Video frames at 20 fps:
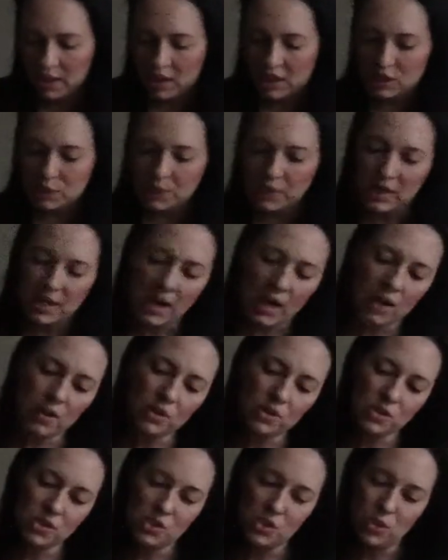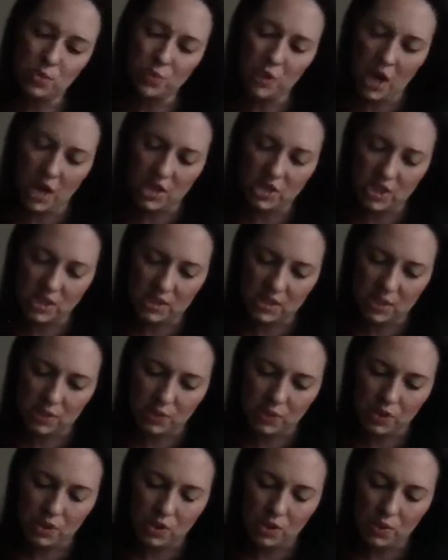Spring heralds new projects and
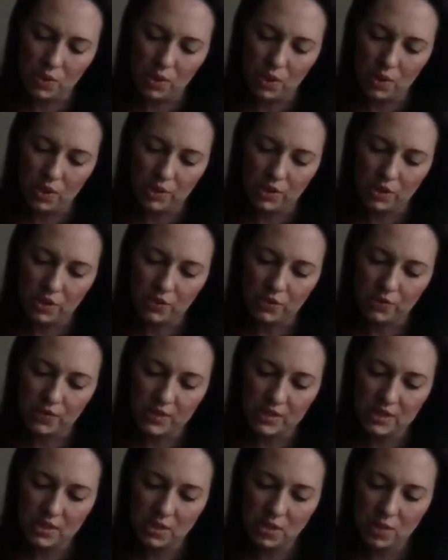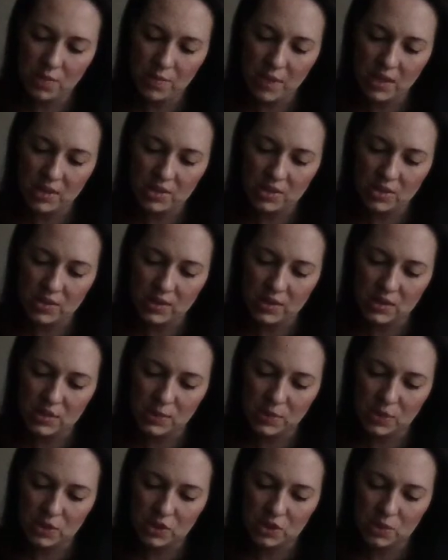renewal. Your physical, mental, and
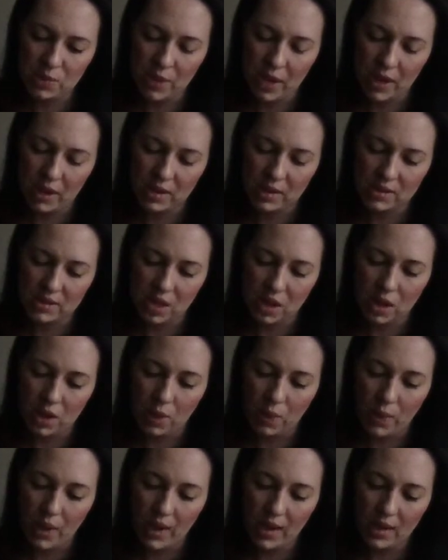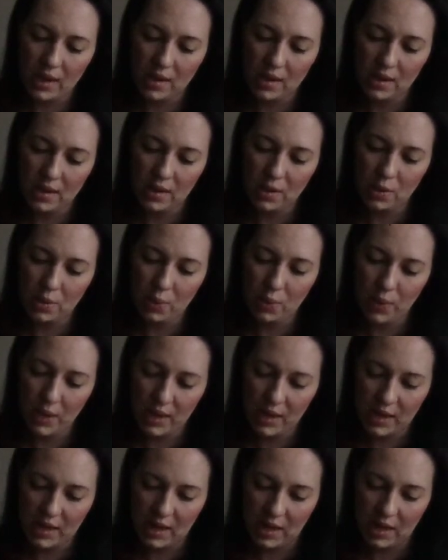spiritual bodies are awakening,
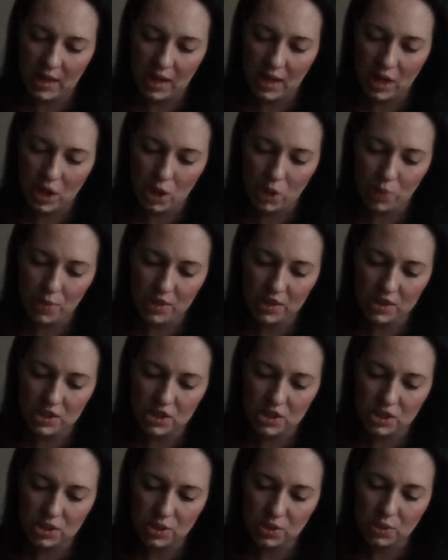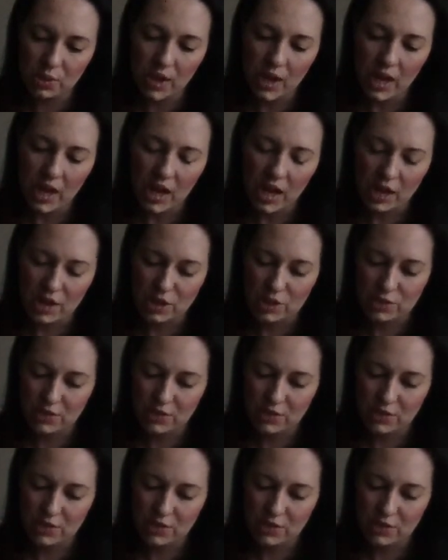quickening, and opening to a new